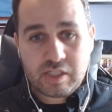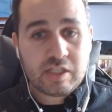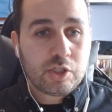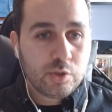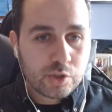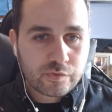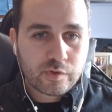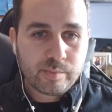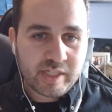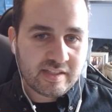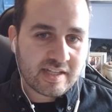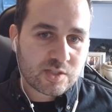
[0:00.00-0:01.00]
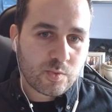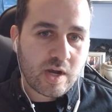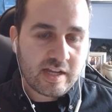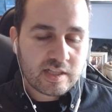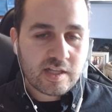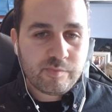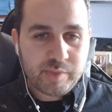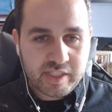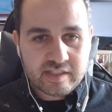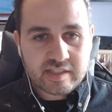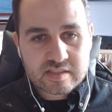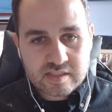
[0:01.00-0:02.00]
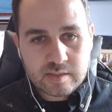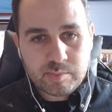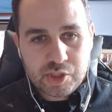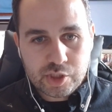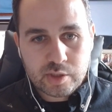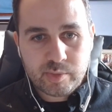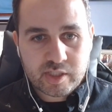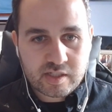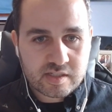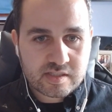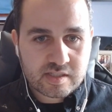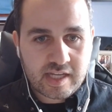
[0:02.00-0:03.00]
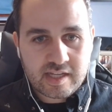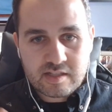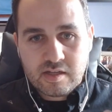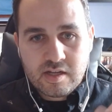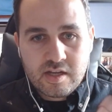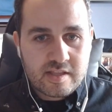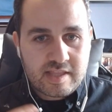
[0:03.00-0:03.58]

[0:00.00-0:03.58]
huge for me and that's why i love being in cpg because again